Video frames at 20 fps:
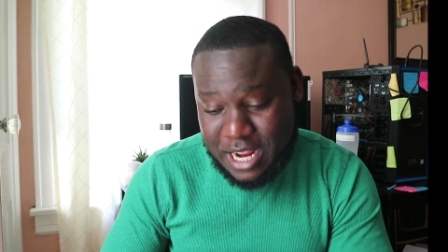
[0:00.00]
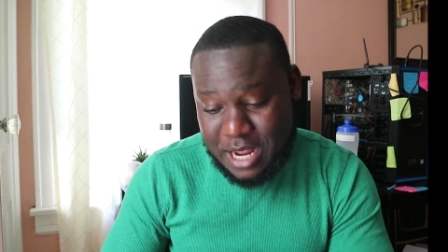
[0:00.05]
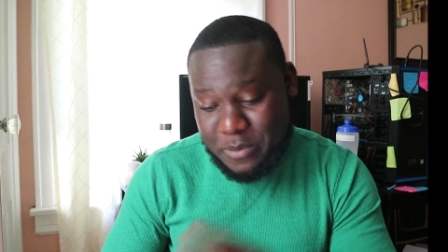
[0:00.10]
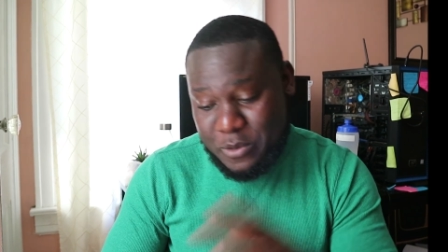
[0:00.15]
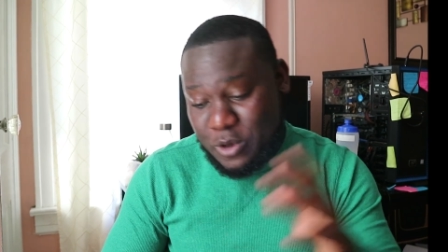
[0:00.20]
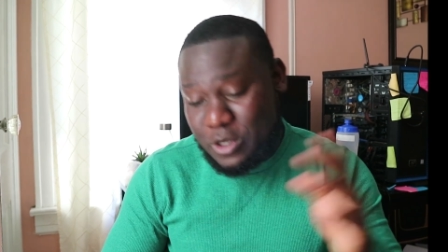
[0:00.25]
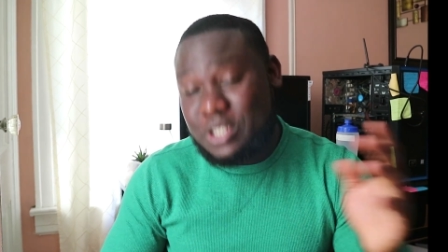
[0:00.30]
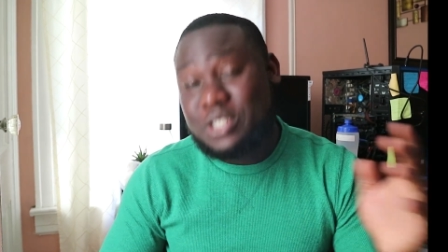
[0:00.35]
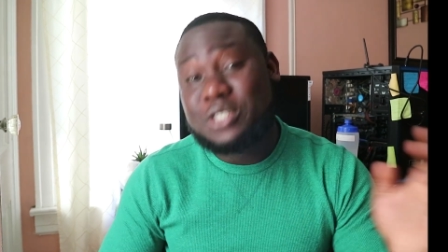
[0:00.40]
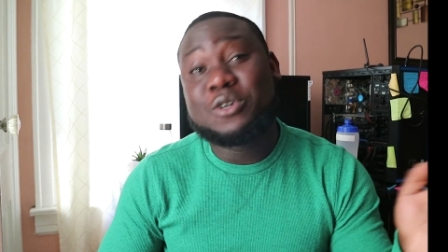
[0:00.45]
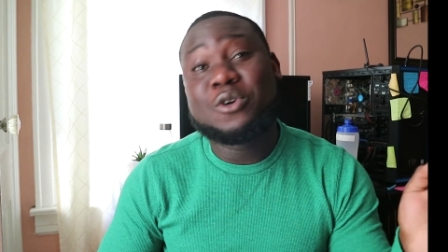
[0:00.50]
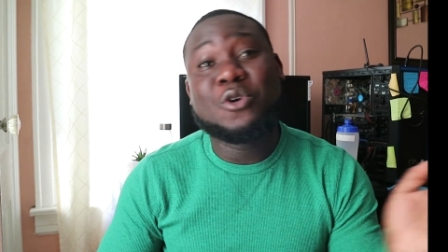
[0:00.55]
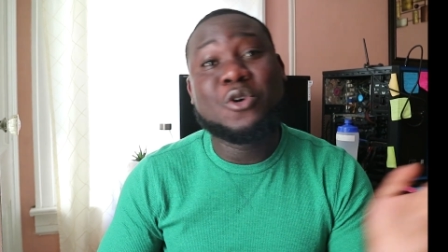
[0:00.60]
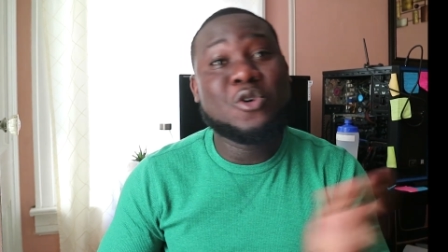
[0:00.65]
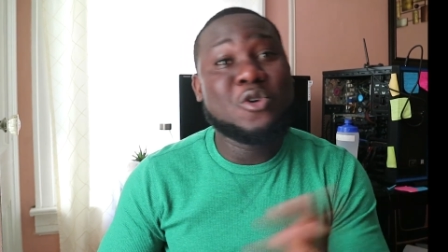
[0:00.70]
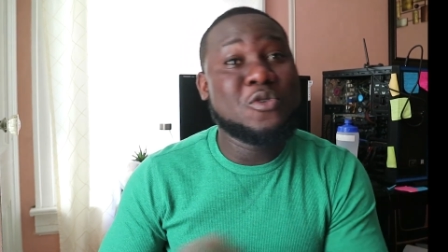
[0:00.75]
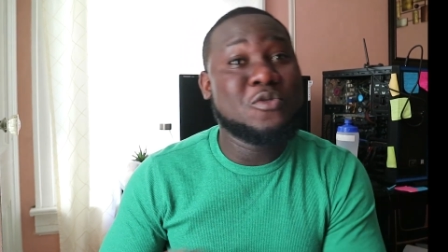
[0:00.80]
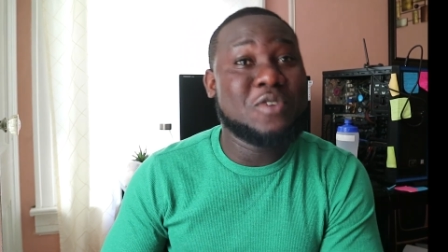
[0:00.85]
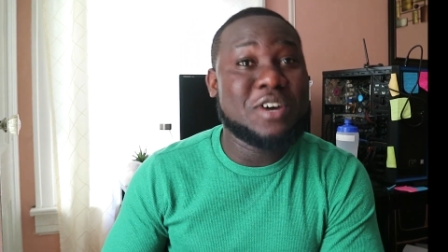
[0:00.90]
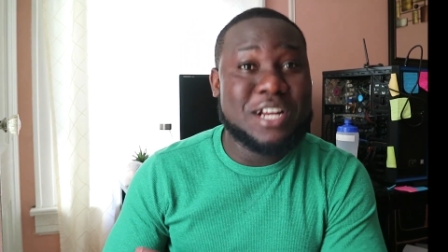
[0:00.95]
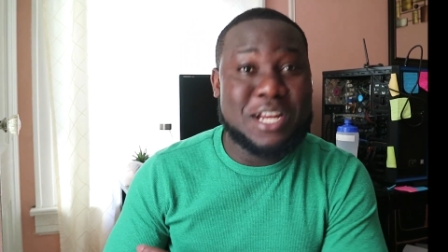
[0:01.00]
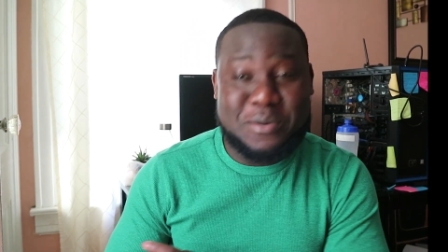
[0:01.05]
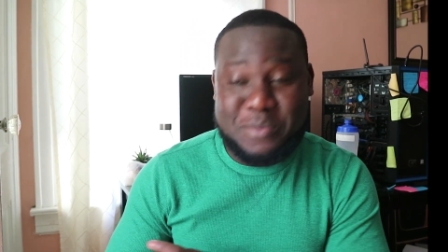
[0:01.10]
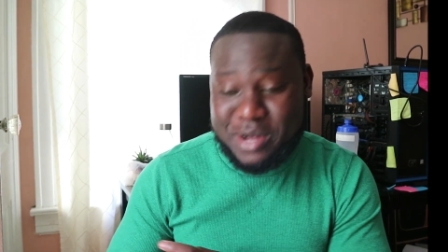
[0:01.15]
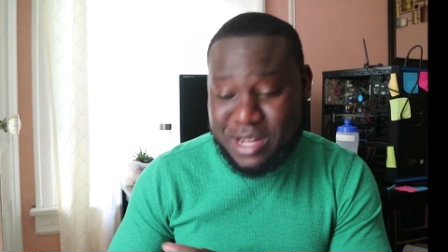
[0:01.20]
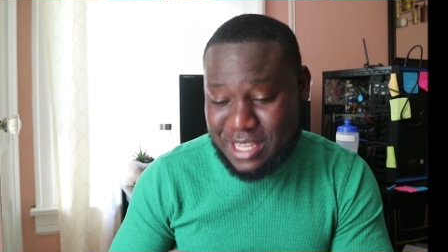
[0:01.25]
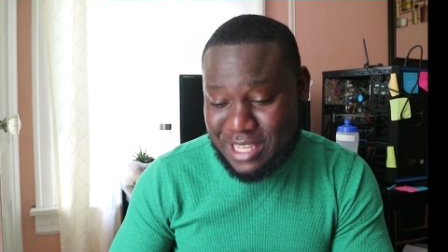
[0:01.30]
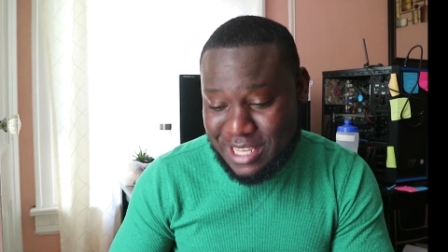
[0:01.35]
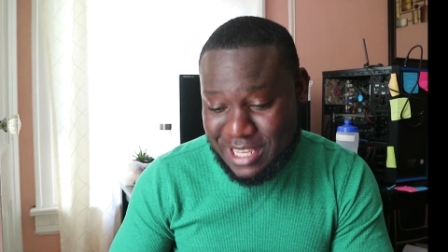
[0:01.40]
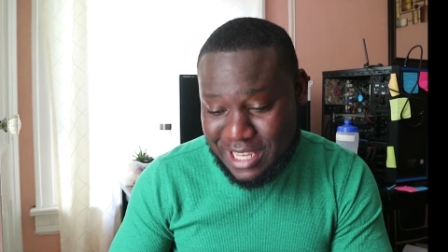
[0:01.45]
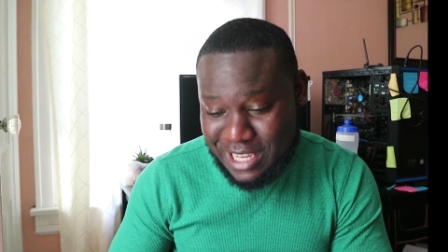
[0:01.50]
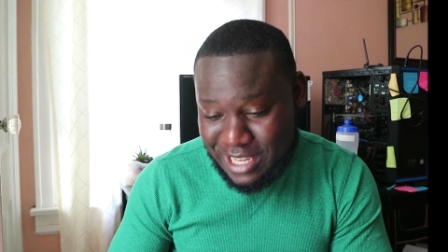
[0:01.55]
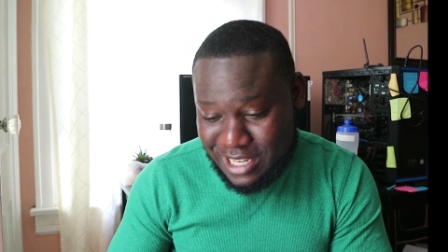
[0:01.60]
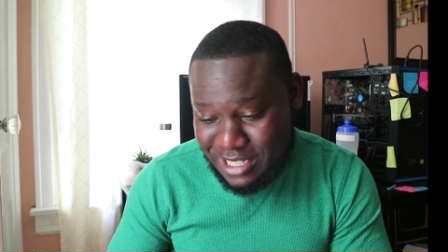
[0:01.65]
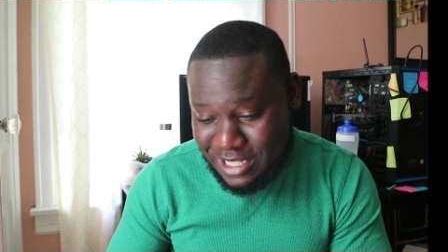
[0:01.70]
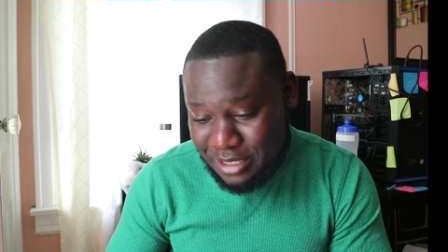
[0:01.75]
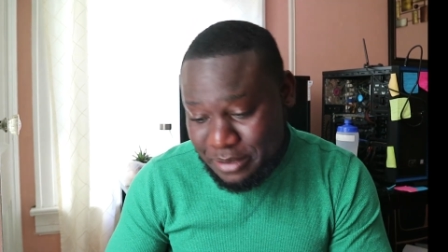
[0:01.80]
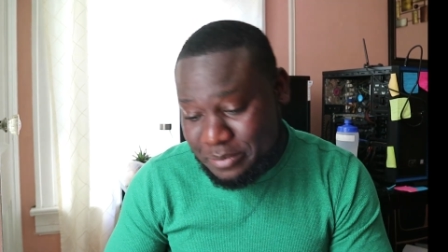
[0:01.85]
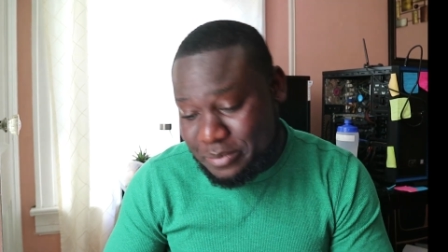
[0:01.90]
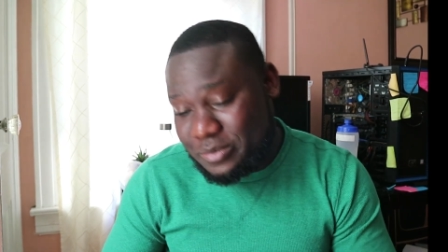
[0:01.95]
I'm going to go over them
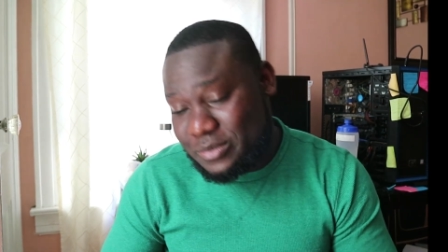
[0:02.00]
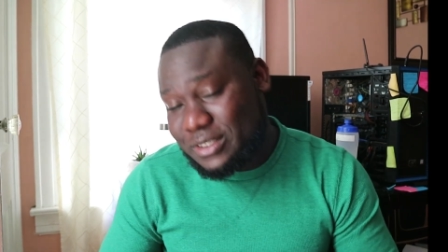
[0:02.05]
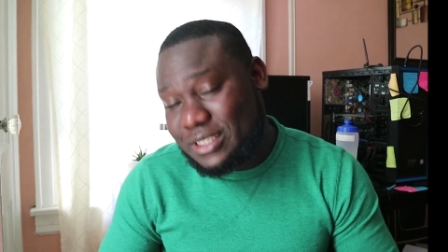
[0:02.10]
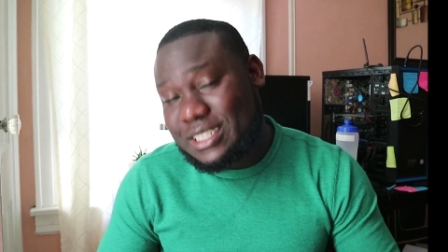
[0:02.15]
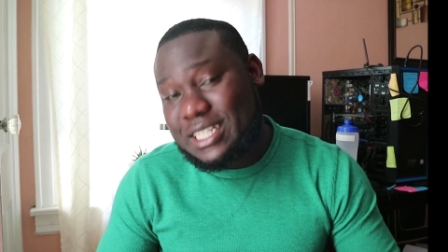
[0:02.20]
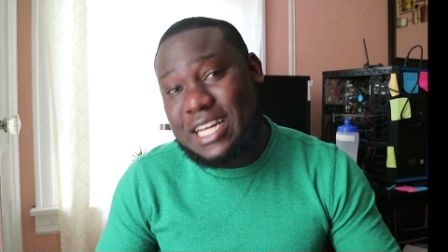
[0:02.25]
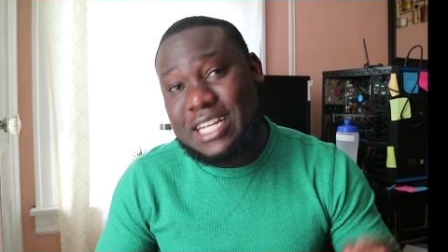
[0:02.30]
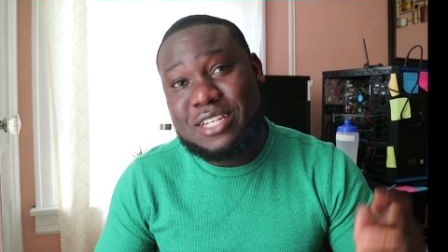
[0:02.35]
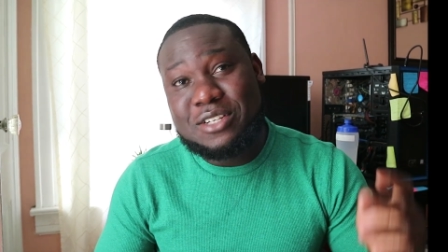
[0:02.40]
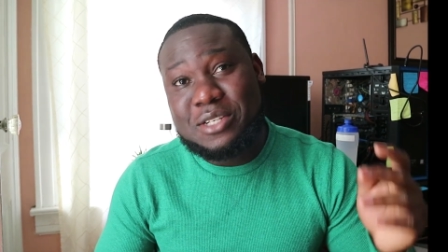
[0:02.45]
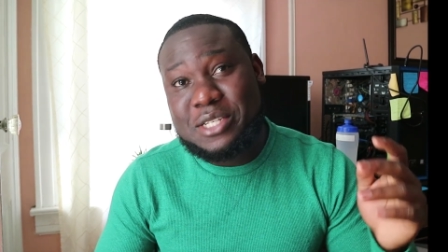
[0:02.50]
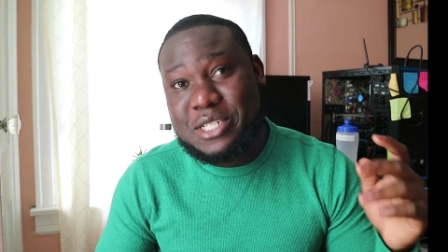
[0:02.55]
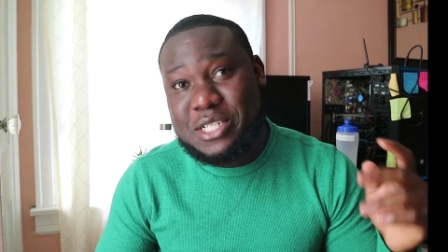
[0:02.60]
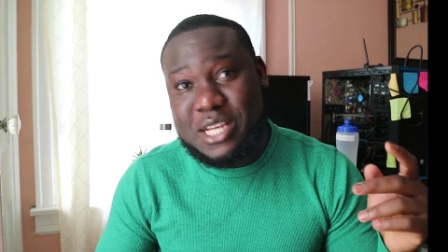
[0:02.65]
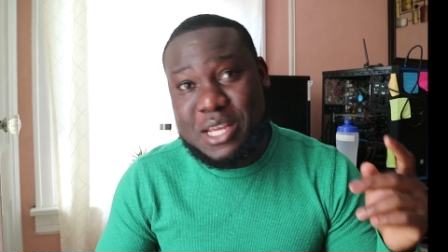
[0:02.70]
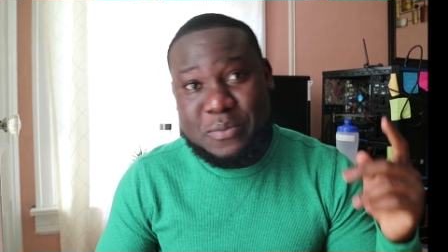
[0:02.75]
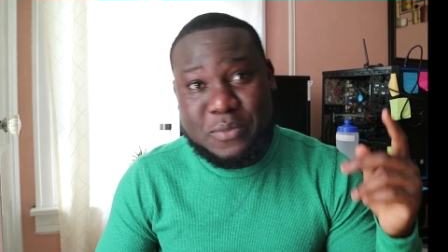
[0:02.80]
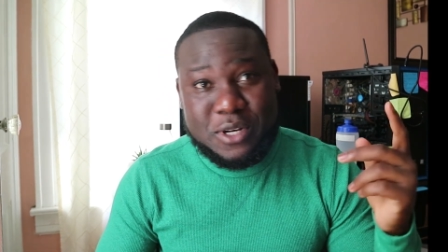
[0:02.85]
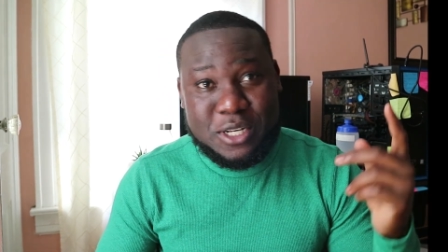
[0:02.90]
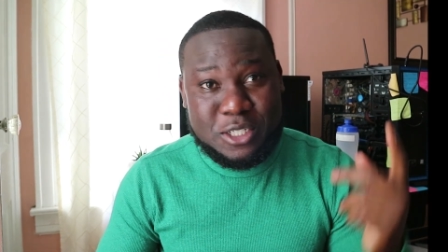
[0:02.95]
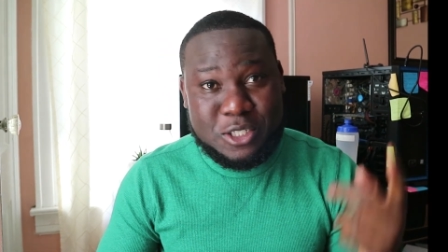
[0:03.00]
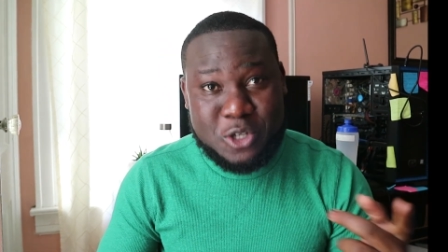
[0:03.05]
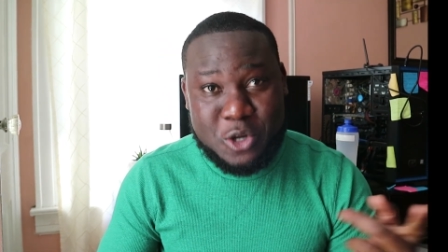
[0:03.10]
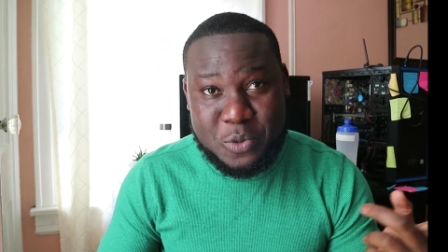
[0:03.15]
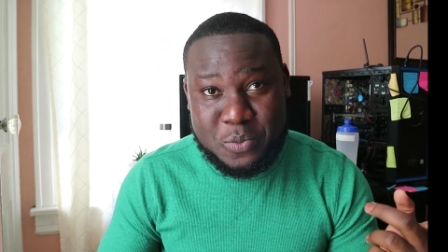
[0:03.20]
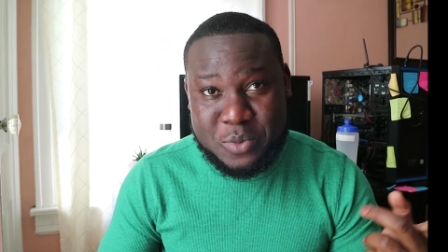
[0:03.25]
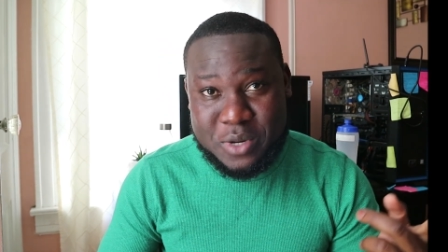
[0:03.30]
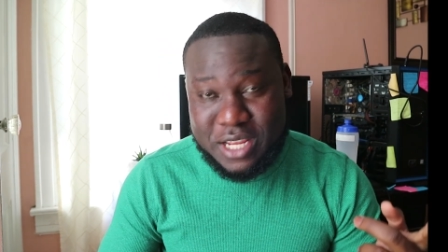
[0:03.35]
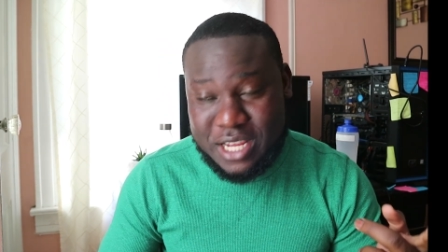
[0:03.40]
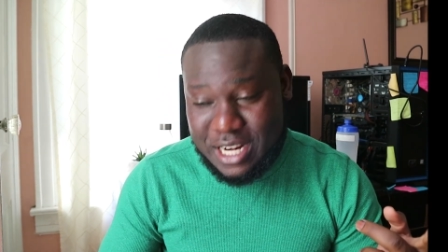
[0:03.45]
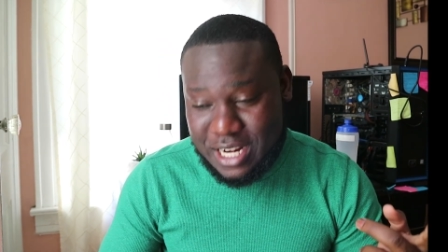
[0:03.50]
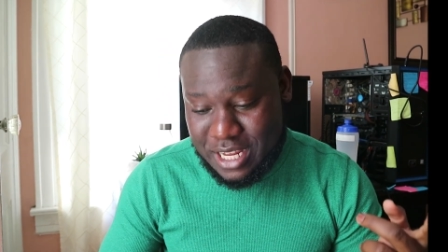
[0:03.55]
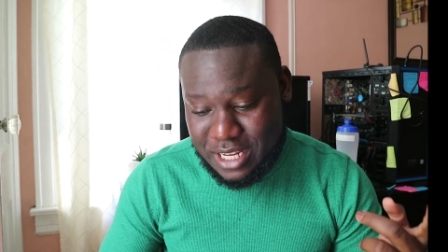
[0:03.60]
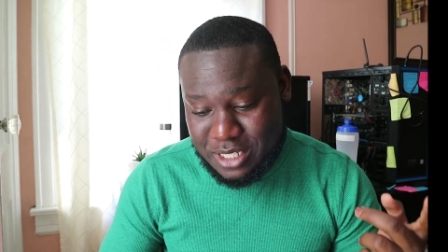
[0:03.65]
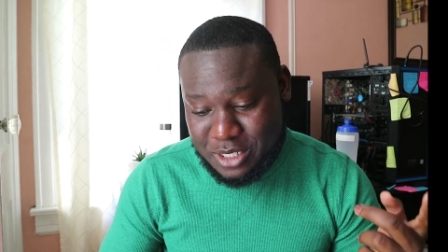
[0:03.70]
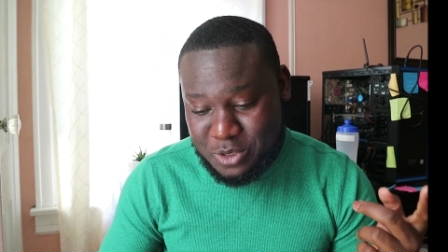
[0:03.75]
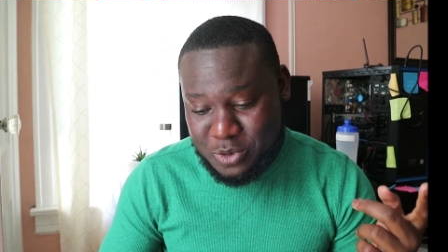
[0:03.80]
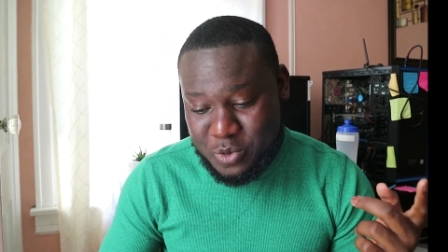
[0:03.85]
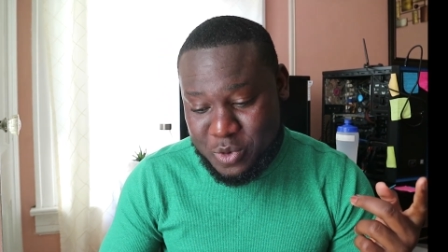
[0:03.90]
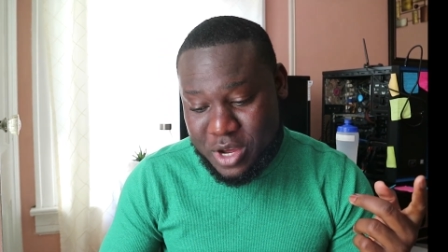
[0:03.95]
again, and you'll see them in the thumbnail
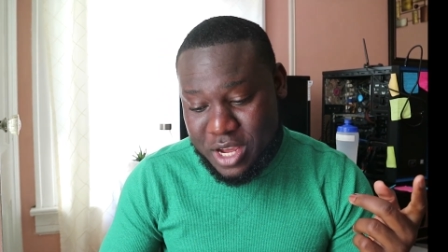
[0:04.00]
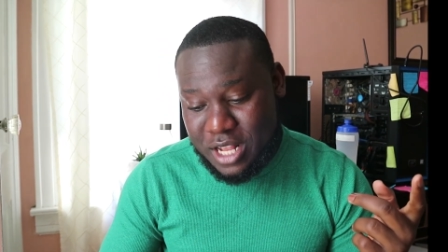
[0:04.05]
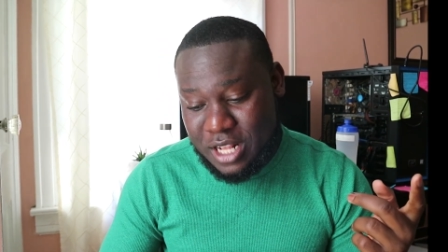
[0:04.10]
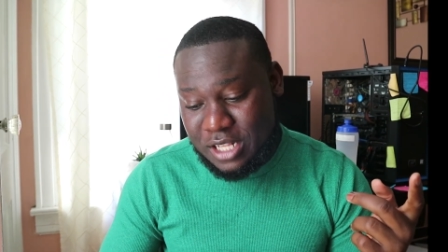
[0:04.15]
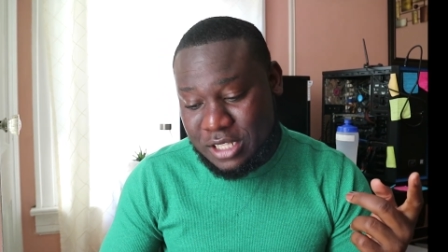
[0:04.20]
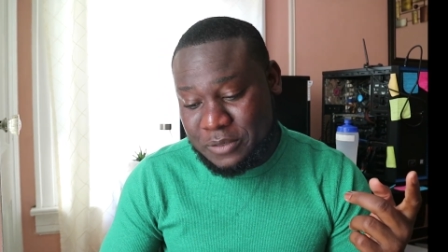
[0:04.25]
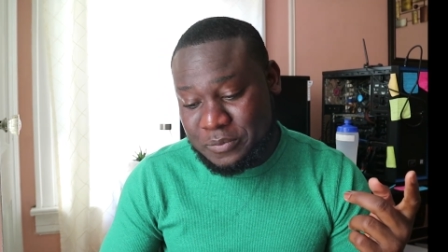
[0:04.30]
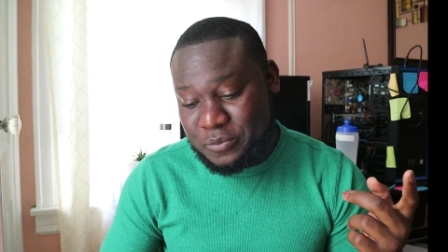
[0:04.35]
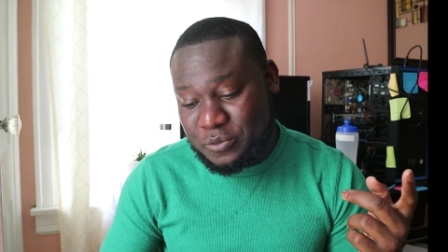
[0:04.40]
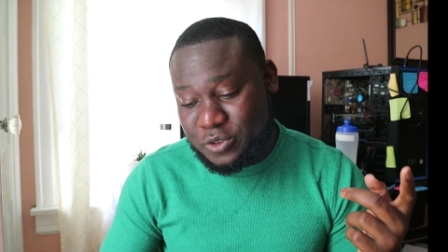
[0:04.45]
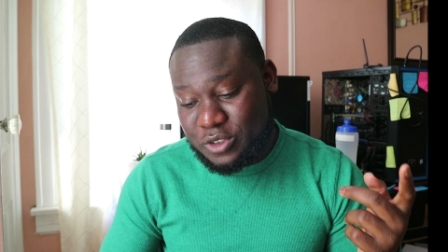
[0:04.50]
as well.